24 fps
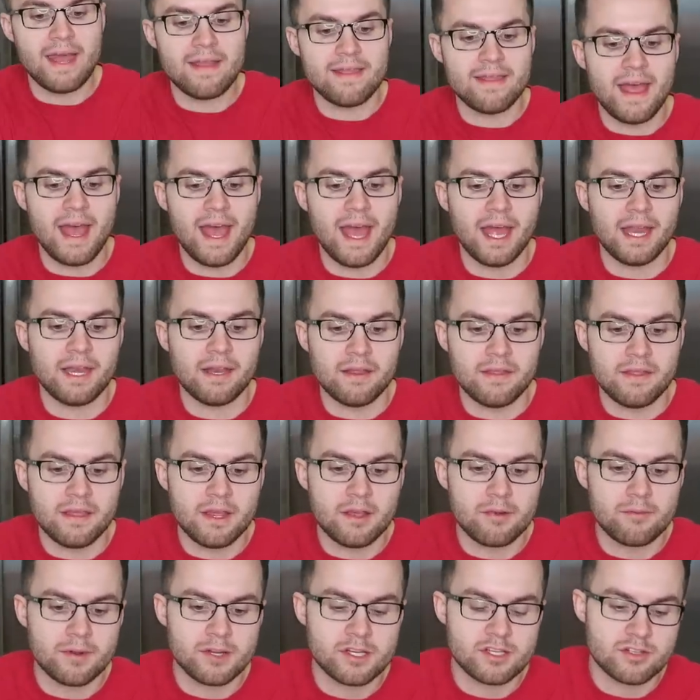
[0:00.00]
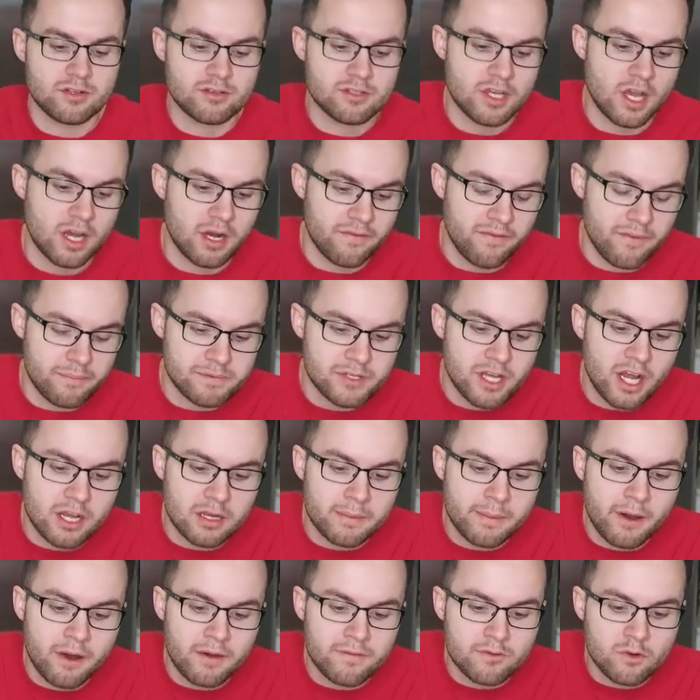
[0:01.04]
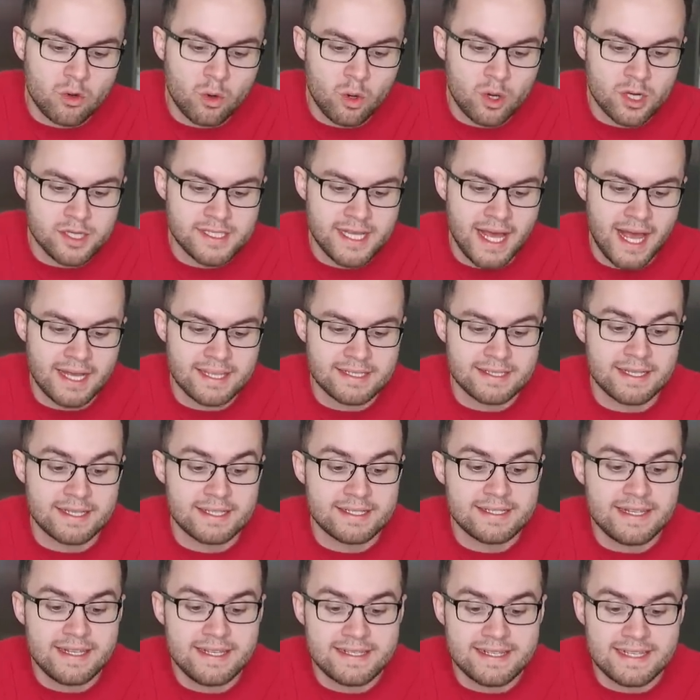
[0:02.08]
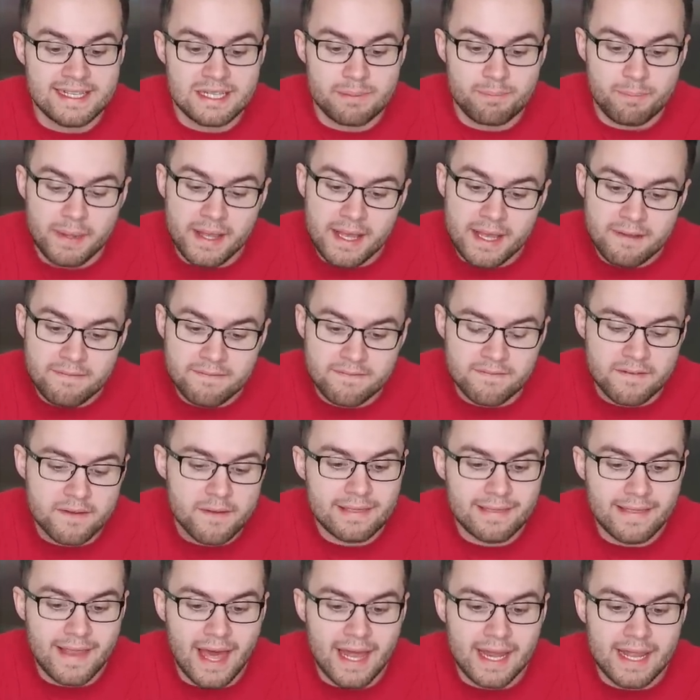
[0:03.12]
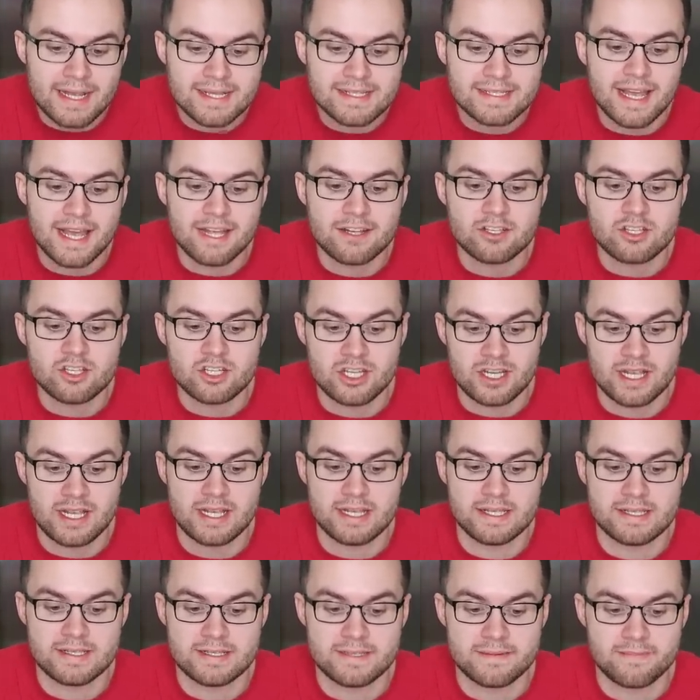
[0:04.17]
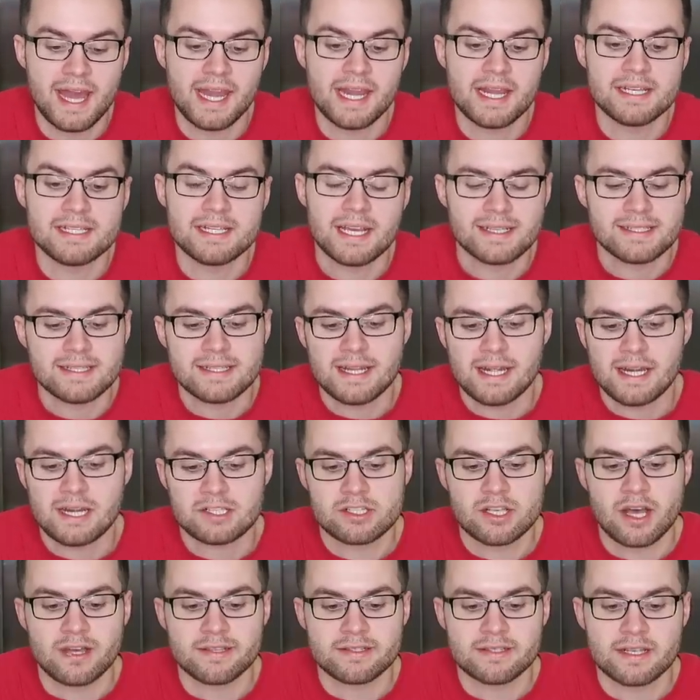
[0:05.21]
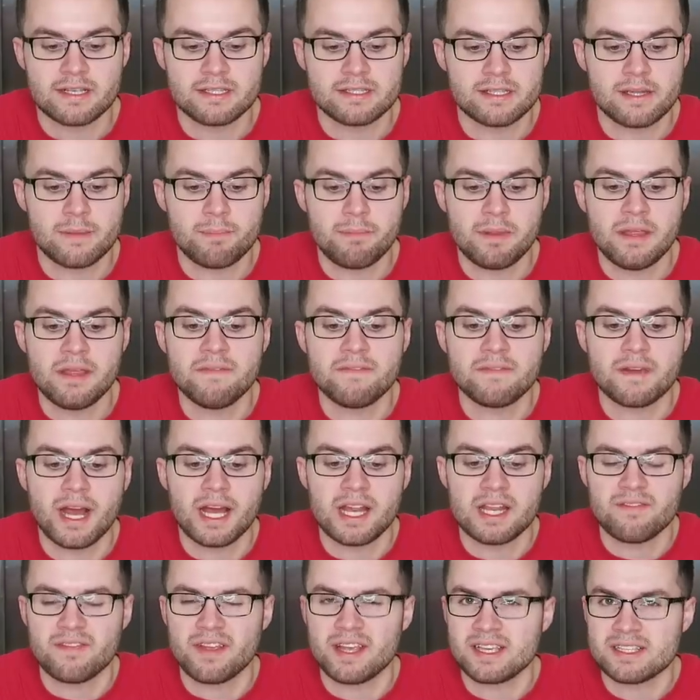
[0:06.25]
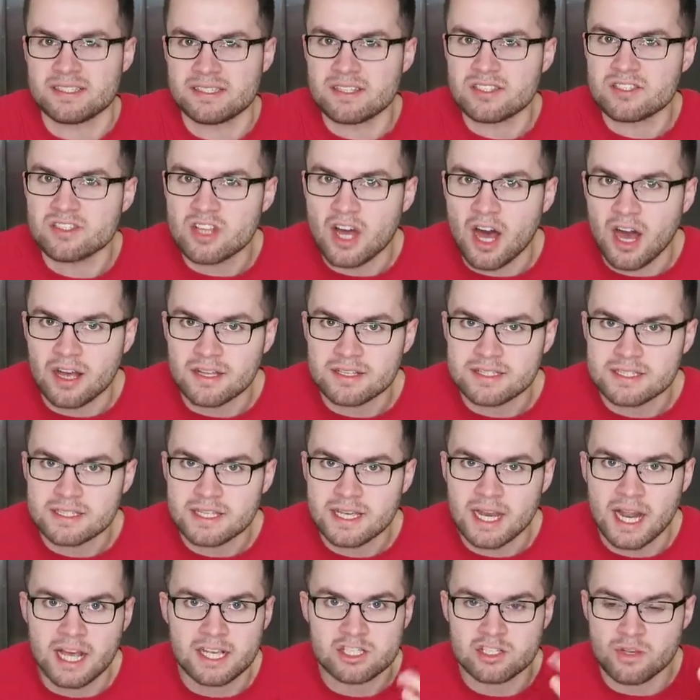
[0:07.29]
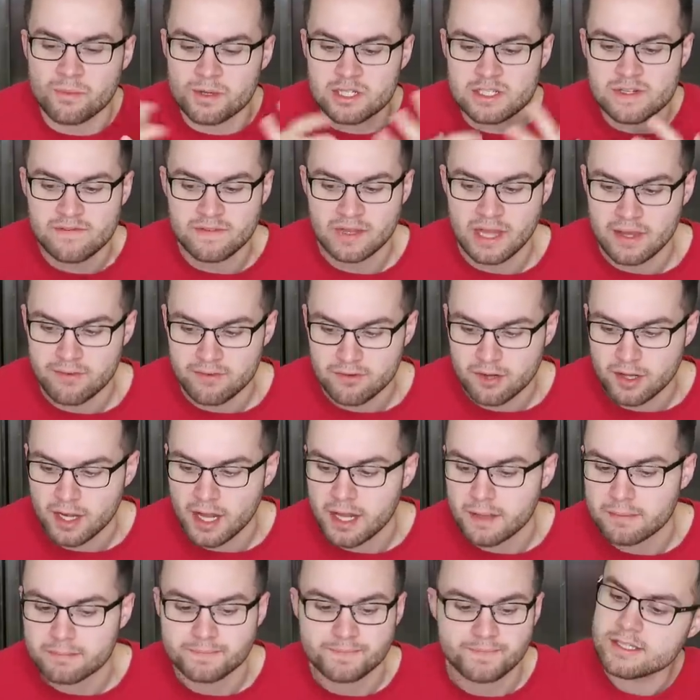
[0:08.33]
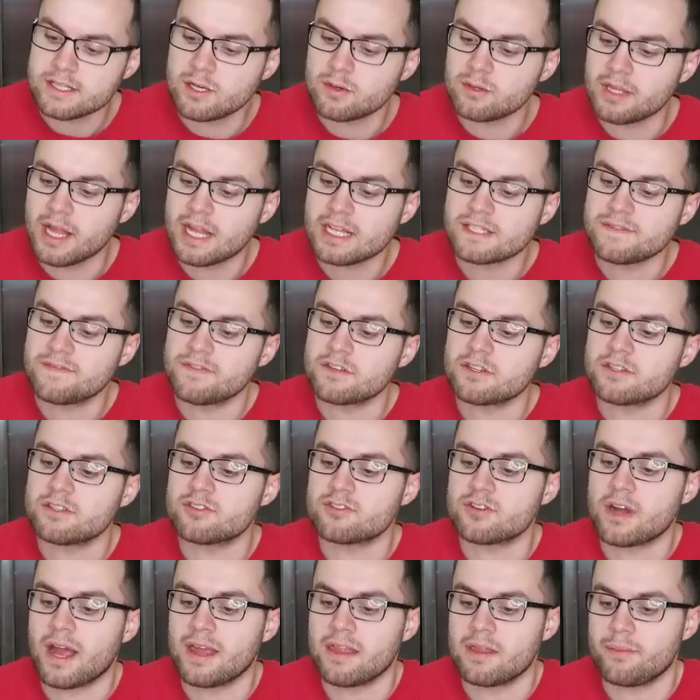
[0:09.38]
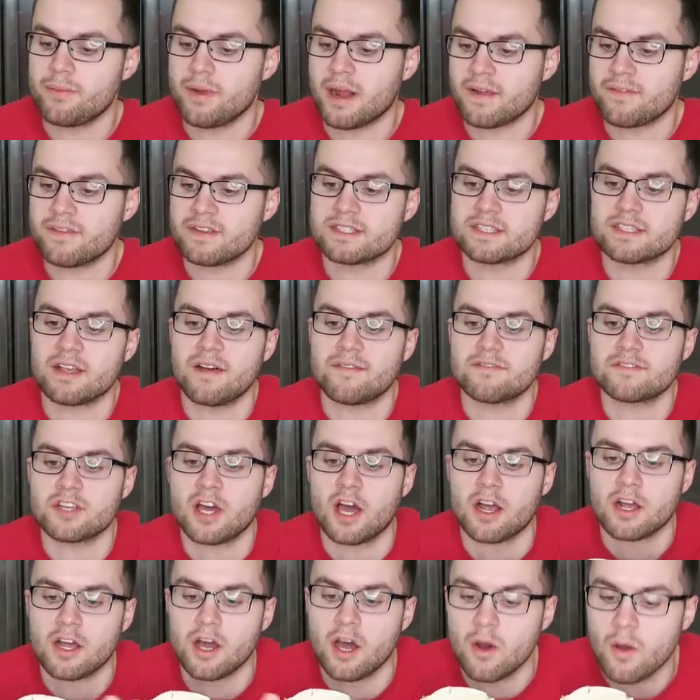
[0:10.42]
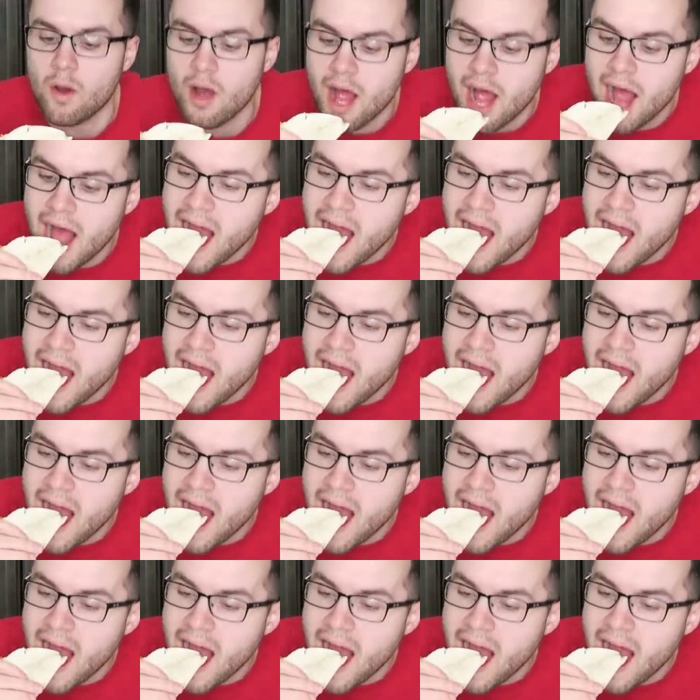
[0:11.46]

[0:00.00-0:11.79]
and then the original taco from Taco Bell, of course, has the seasoned beef, lettuce, and cheese. And it doesn't need a sauce because the beef kind of is the sauce. It has so much flavor in it. So let's first try the breakfast soft taco.